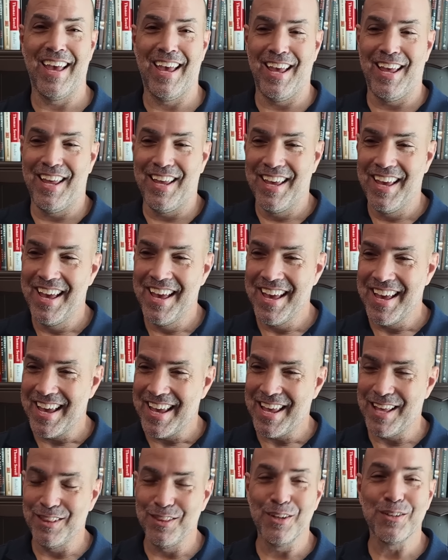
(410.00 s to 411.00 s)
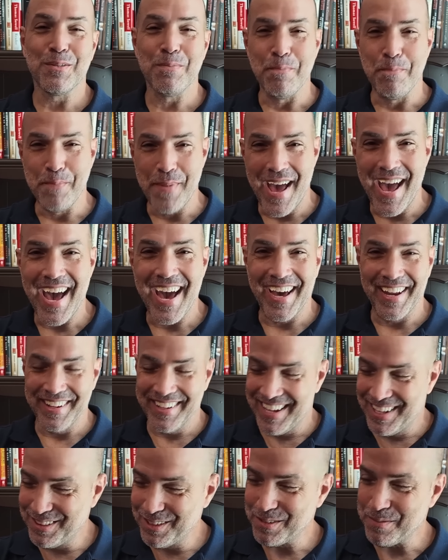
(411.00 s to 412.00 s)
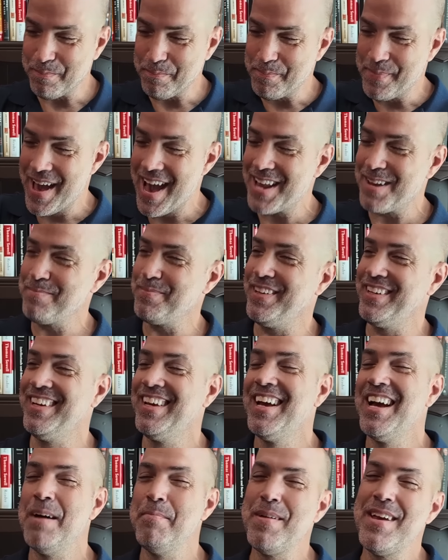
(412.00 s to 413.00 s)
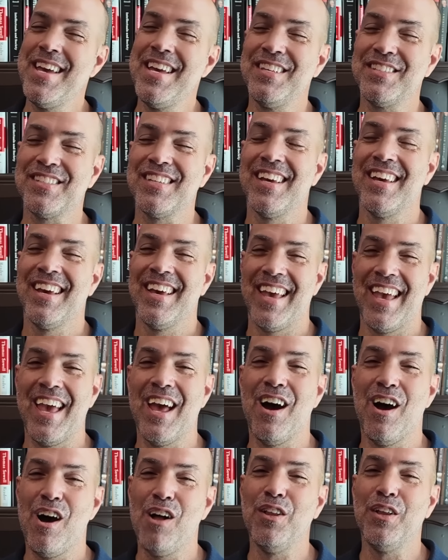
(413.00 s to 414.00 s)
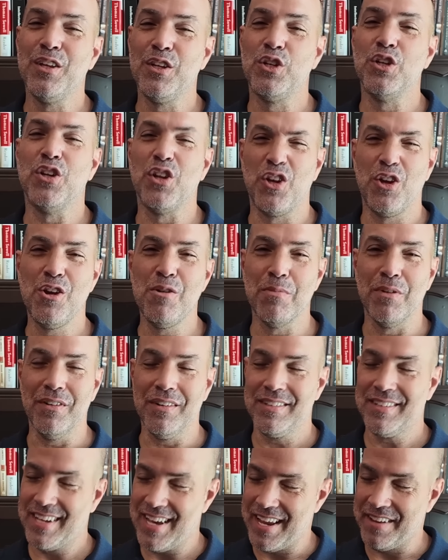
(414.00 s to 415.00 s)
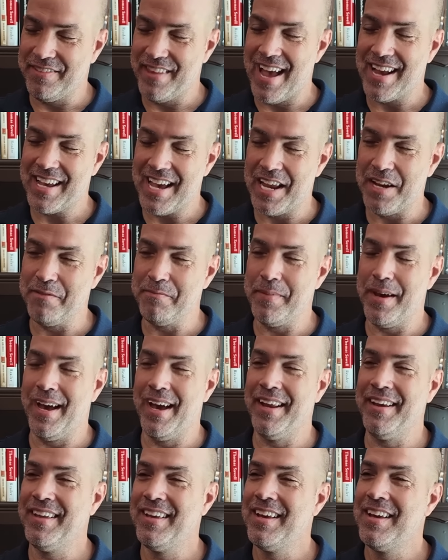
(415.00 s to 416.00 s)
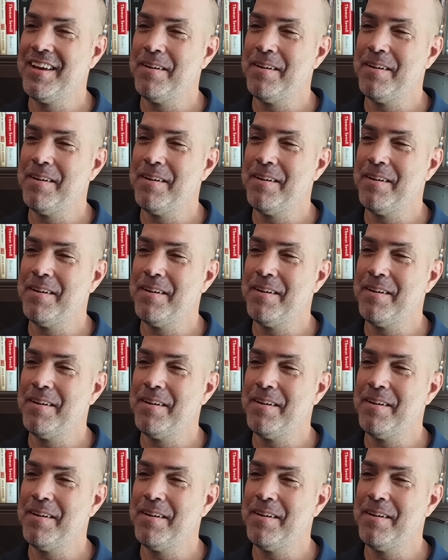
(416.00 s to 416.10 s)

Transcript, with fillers: he, he looked mad. He looked mad at me. I mean, he's all in good humor, kind of that kind of mad.